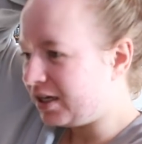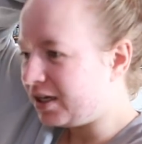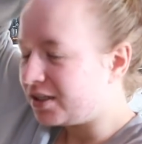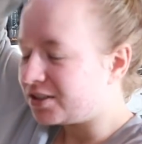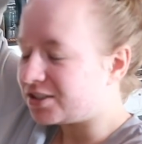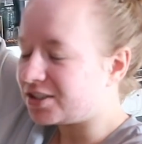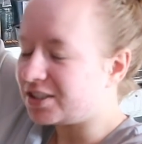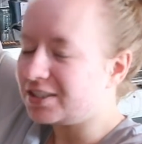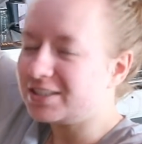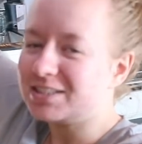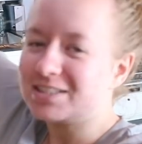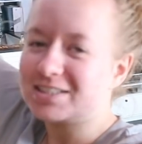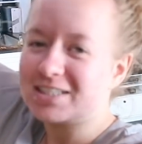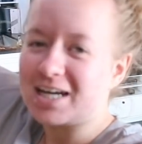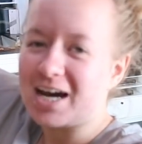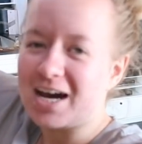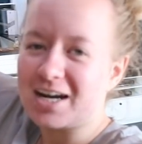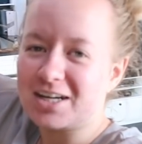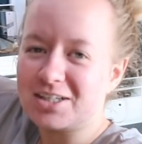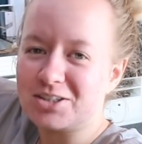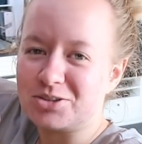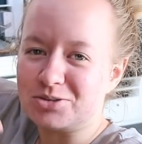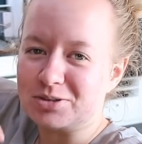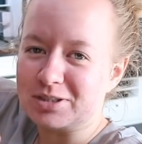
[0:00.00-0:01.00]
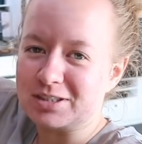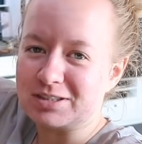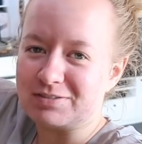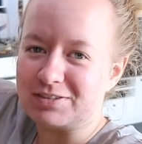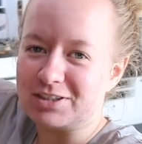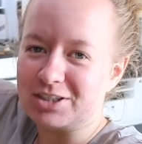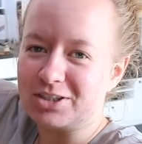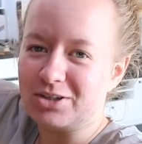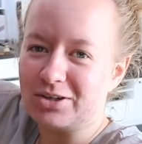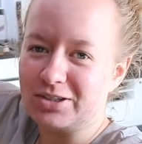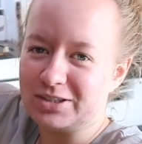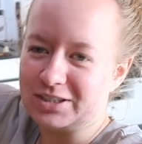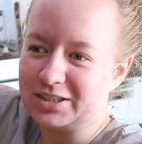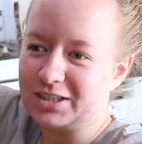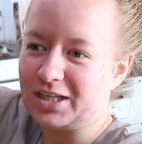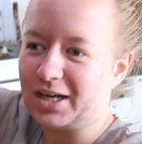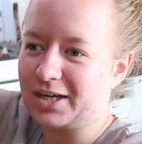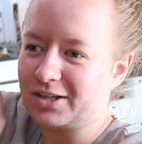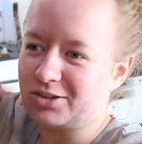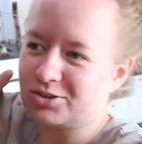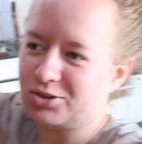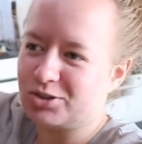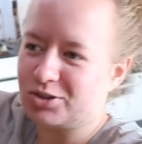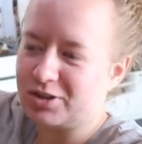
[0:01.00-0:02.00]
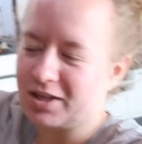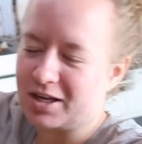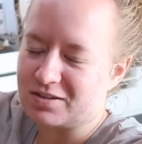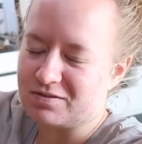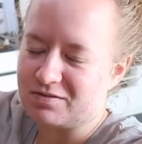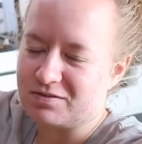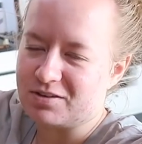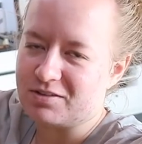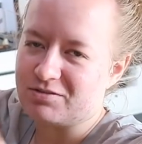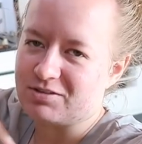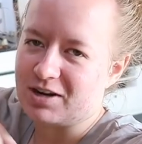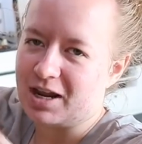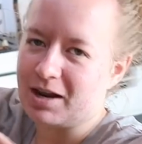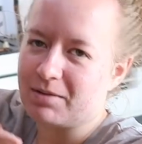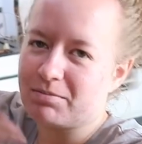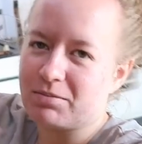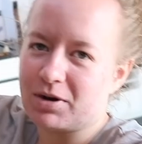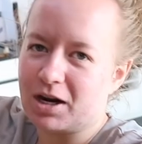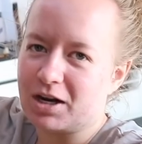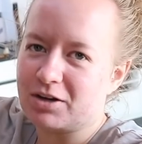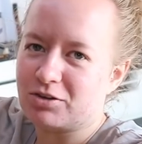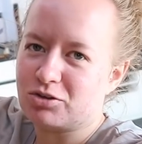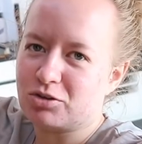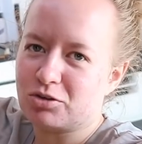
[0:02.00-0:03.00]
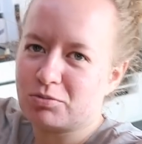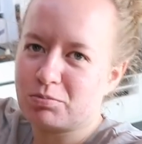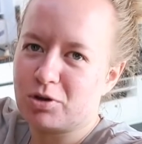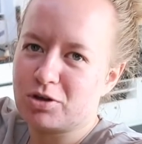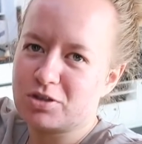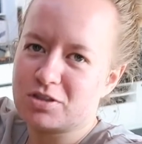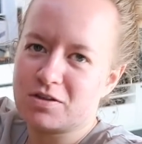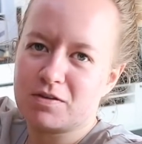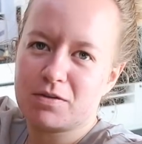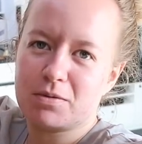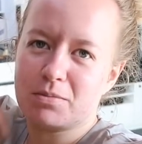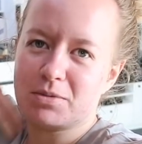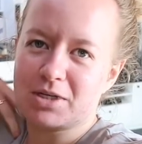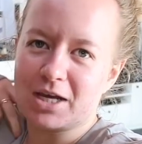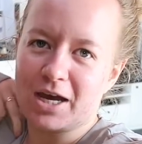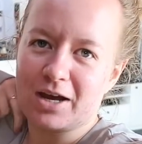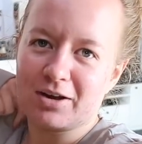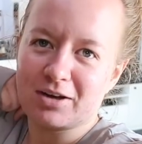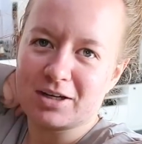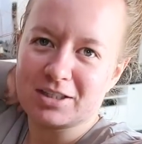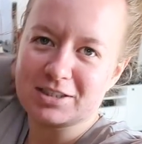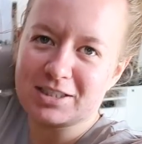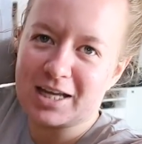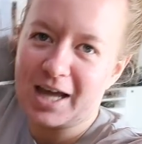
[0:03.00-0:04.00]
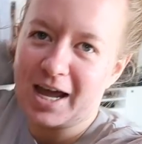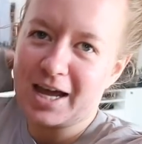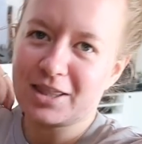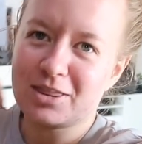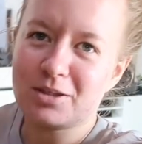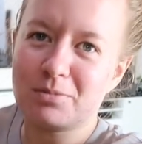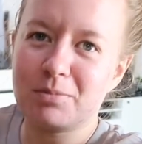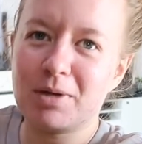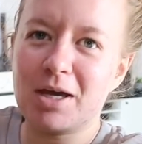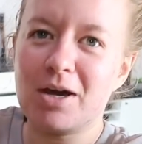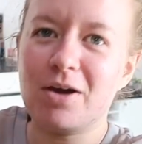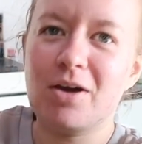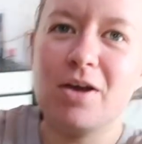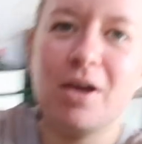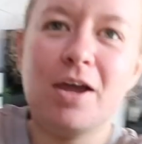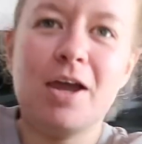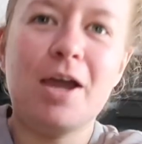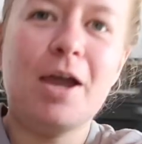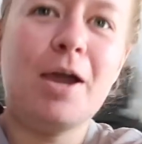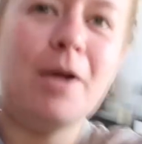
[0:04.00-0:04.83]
actually started doing videos in like 2015, but I took most of them down because I hate them now.